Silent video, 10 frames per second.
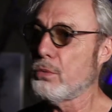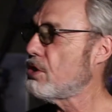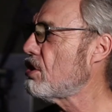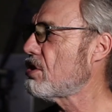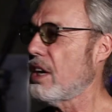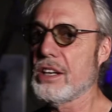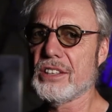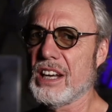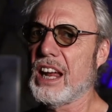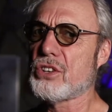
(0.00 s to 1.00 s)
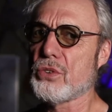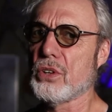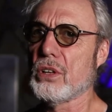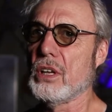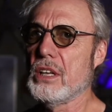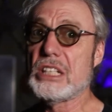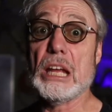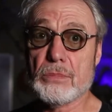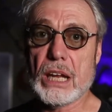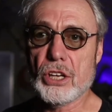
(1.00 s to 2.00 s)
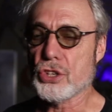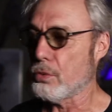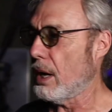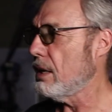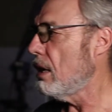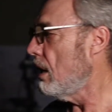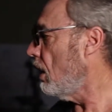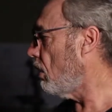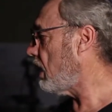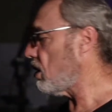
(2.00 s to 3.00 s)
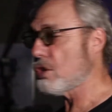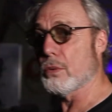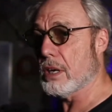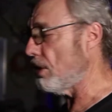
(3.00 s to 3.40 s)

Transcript: which is kind of the natural temptation, right? Okay, so we got